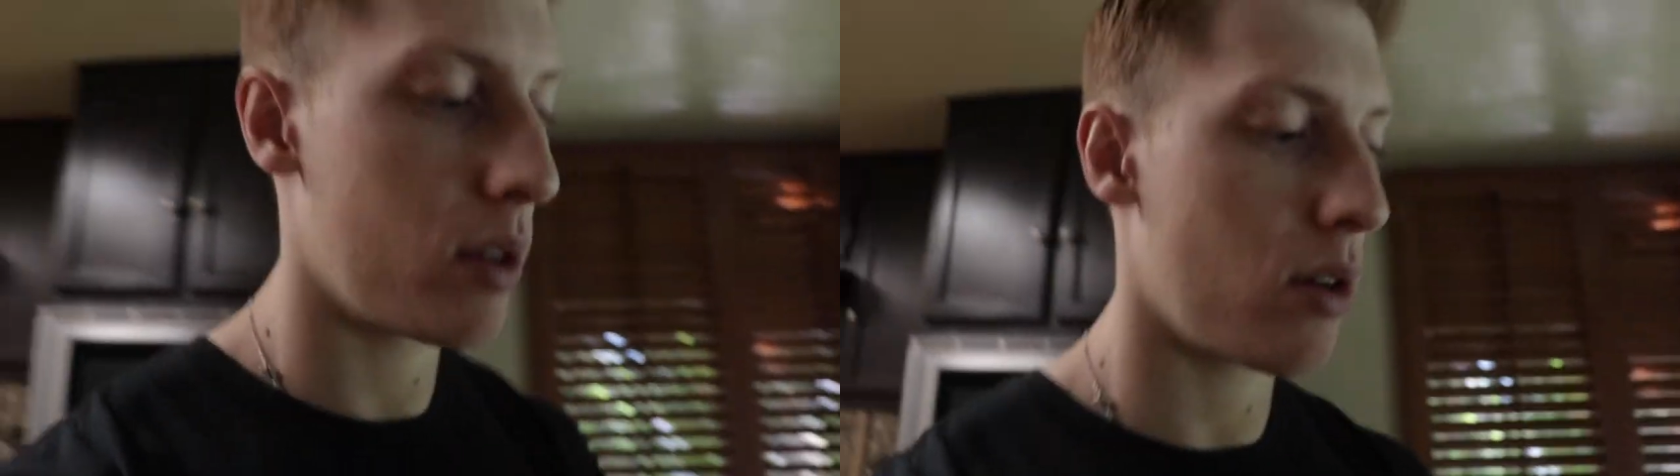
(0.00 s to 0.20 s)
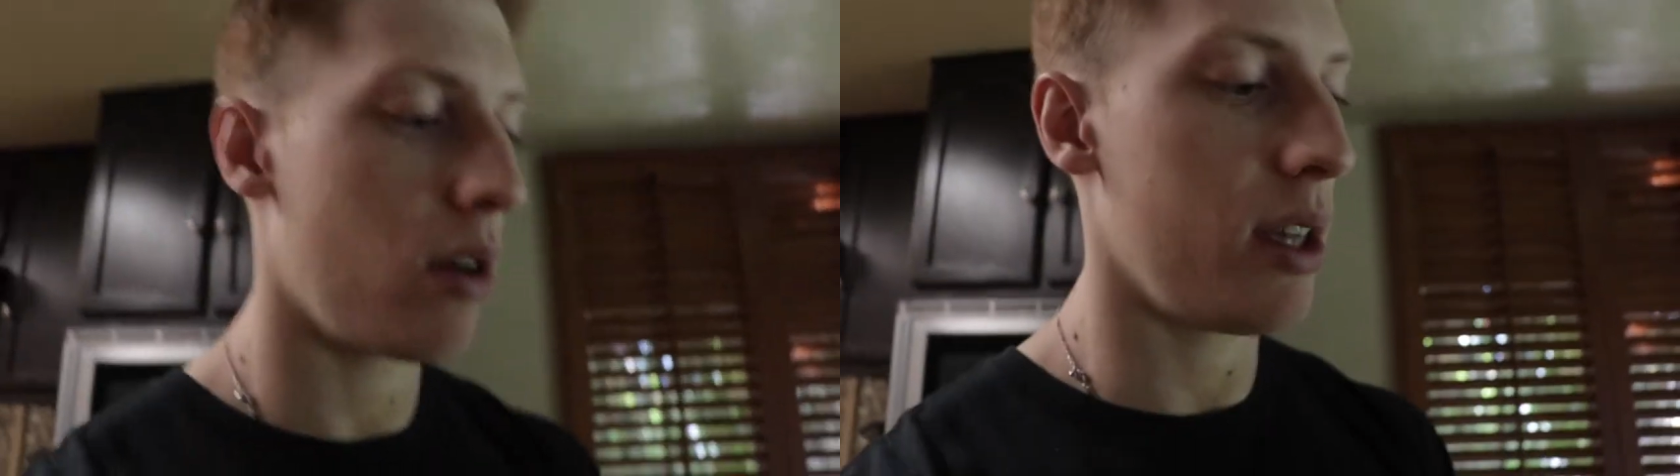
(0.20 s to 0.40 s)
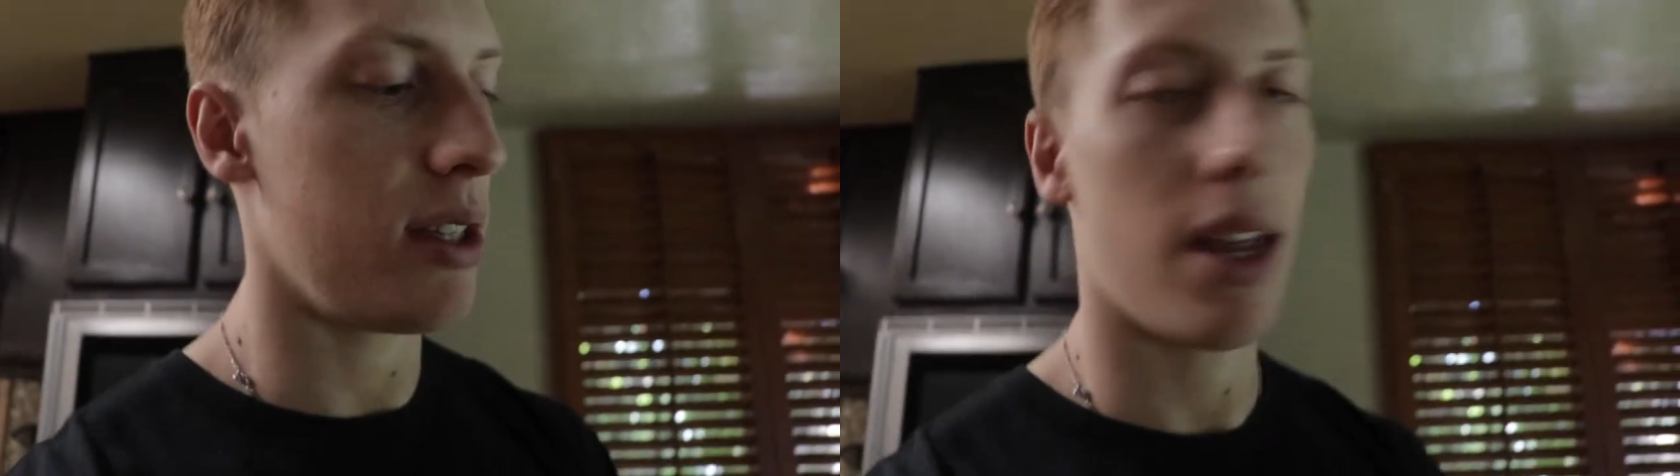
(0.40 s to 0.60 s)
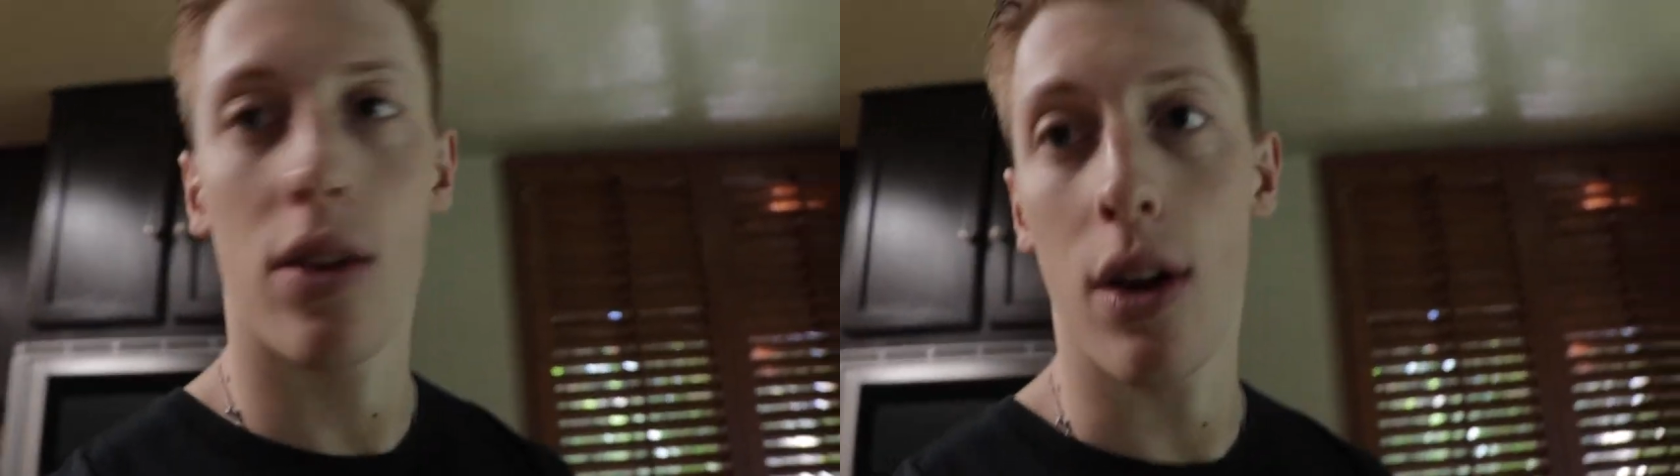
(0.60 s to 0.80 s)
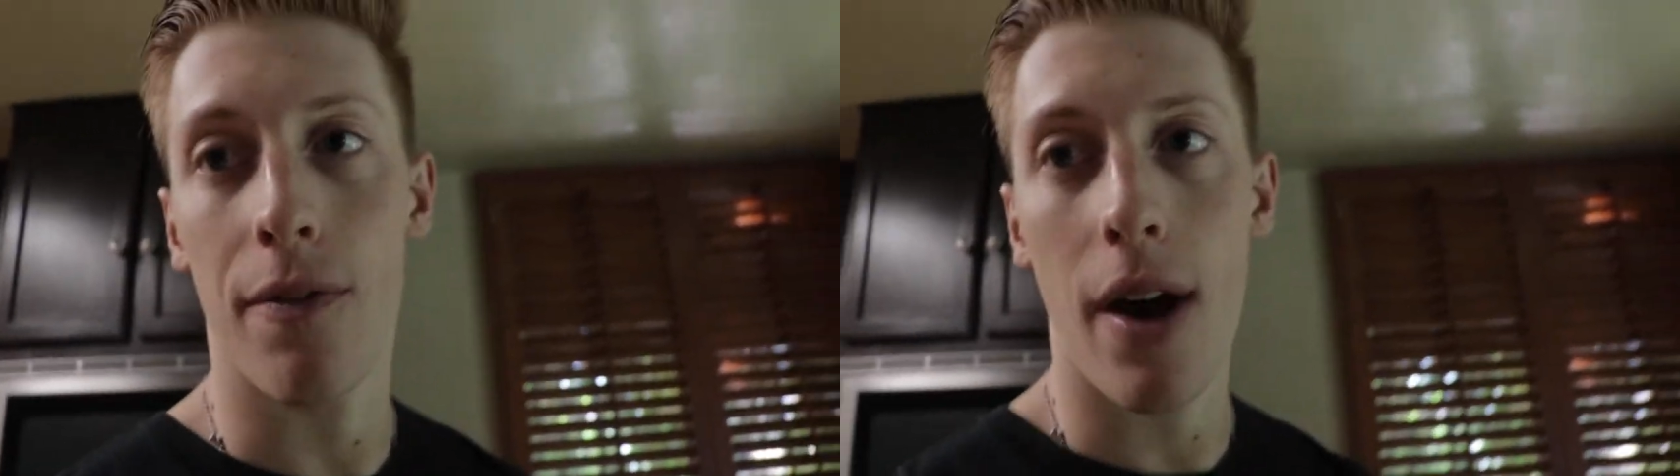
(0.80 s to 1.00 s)
currently
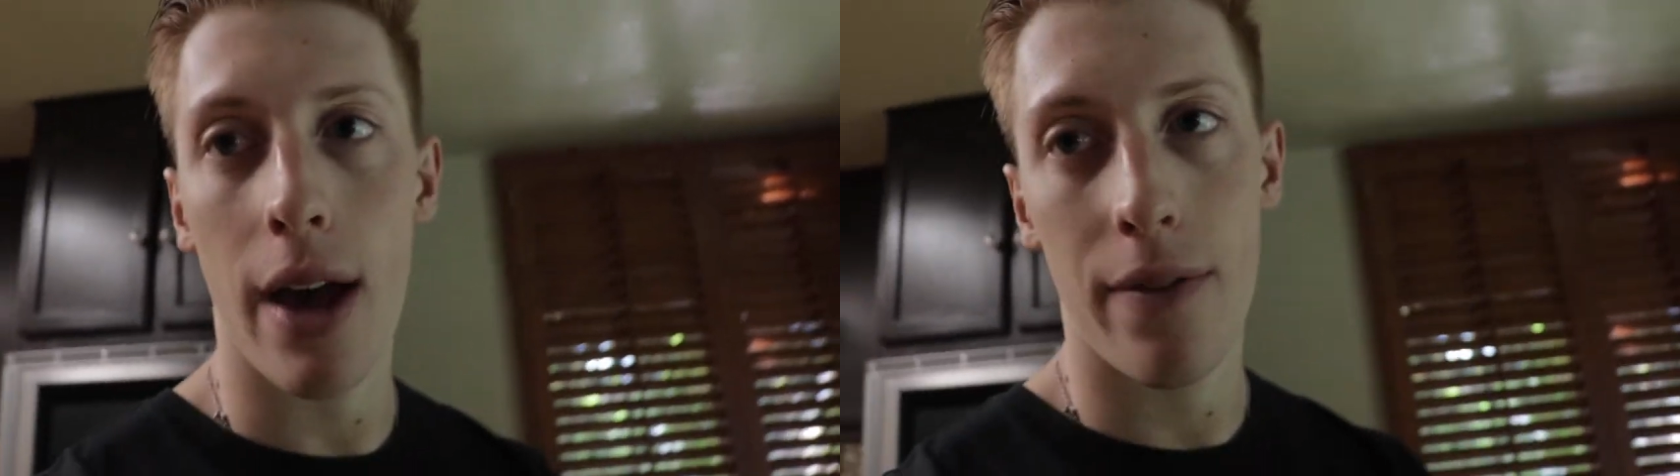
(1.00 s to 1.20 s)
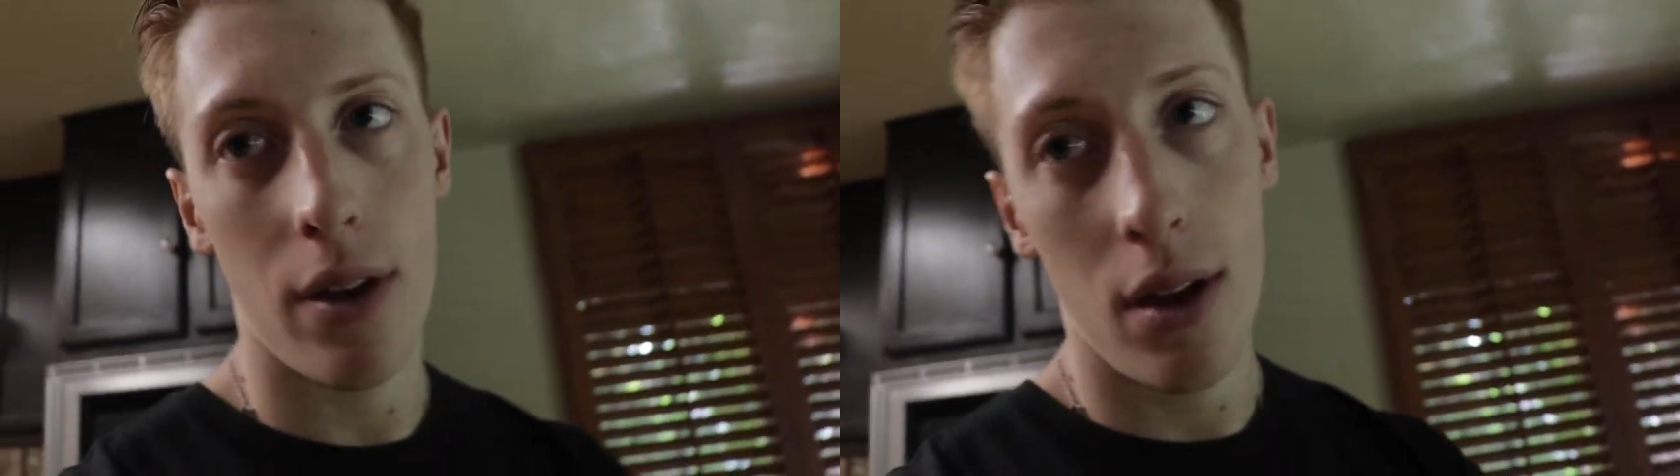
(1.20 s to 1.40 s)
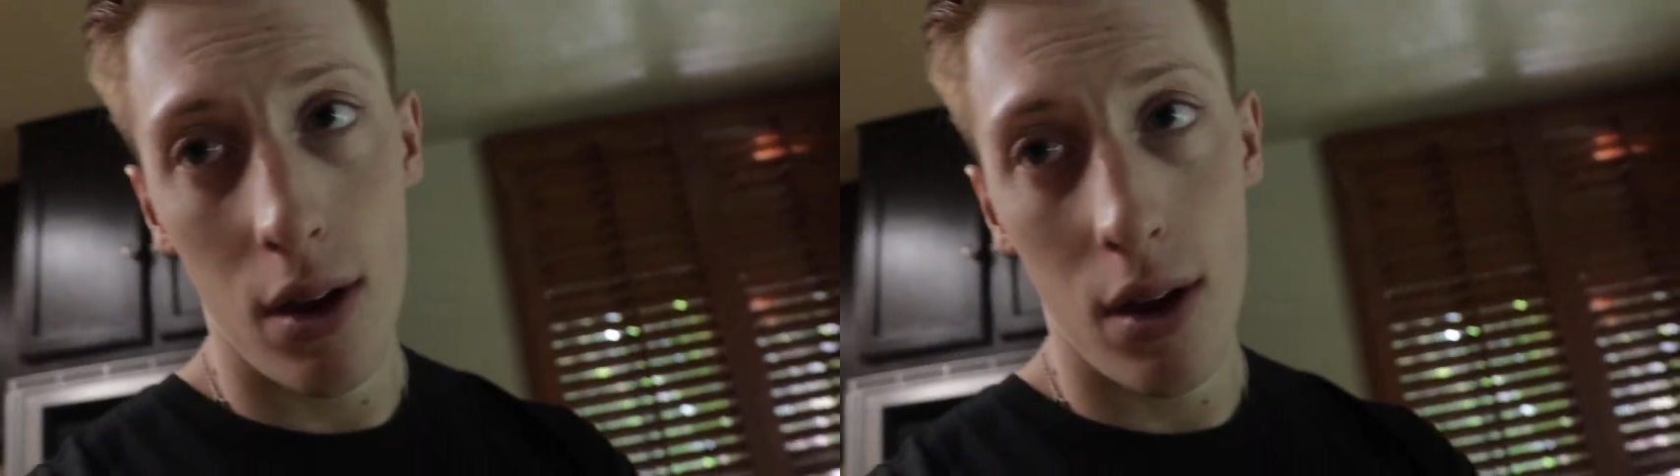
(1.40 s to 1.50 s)
10:35.